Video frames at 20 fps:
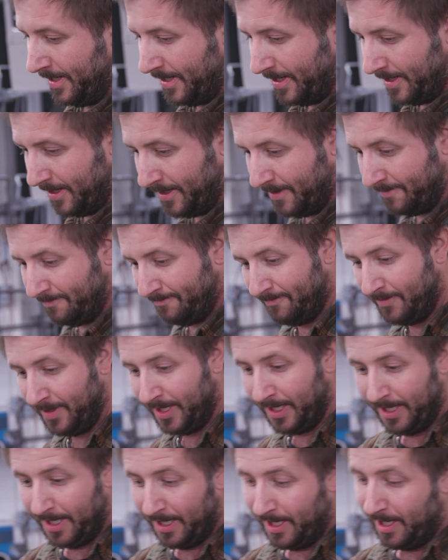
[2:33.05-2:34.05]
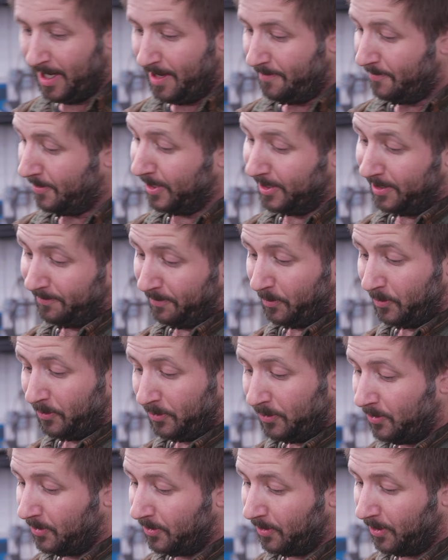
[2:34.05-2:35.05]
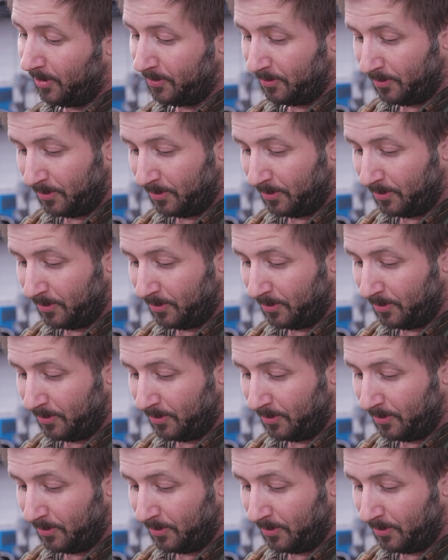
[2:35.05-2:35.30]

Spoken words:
Because if it was too close,